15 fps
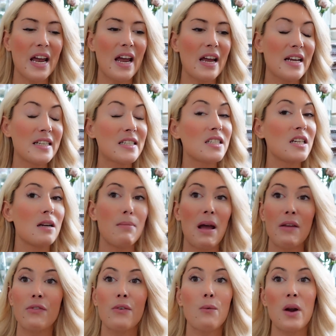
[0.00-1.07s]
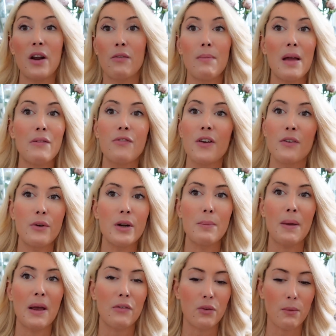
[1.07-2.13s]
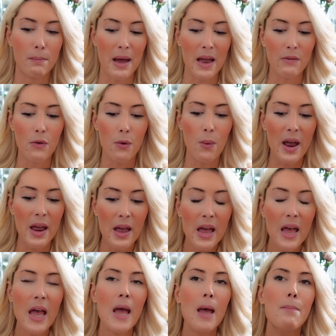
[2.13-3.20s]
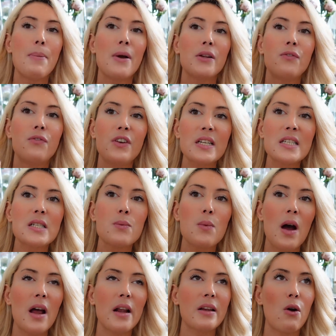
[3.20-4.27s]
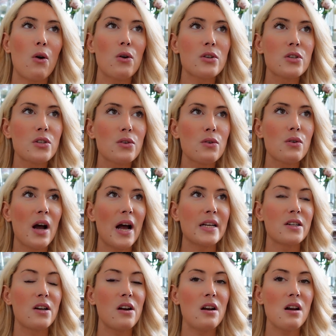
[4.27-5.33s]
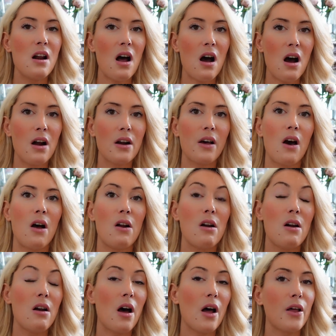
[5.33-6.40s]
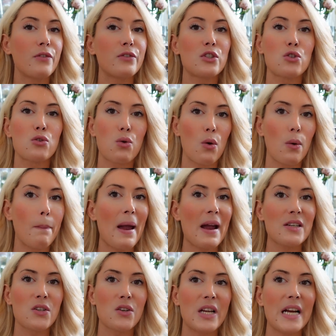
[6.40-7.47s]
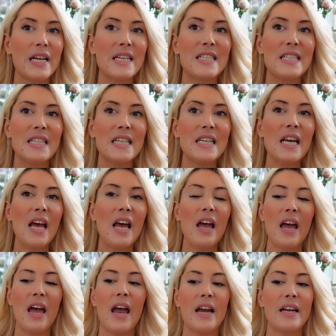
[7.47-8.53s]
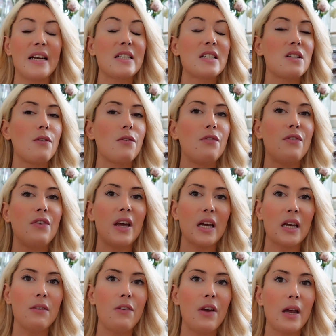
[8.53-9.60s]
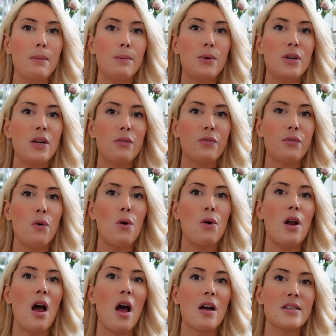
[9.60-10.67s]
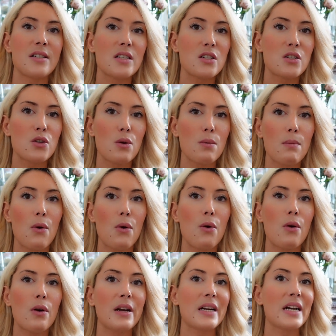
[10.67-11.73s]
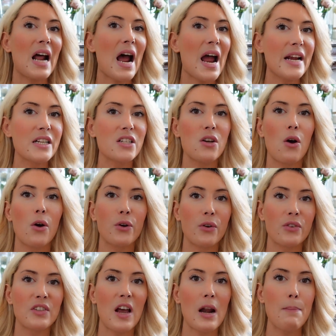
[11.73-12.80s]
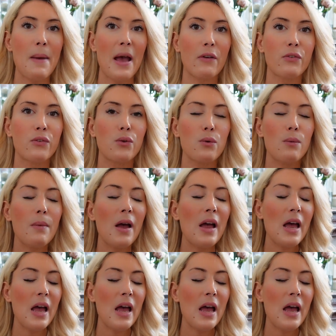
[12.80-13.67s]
It's still one of my favorite perfumes, by the way. But this one also has a lot of strong personality. And it's a very, very beautiful summer night oriental perfume.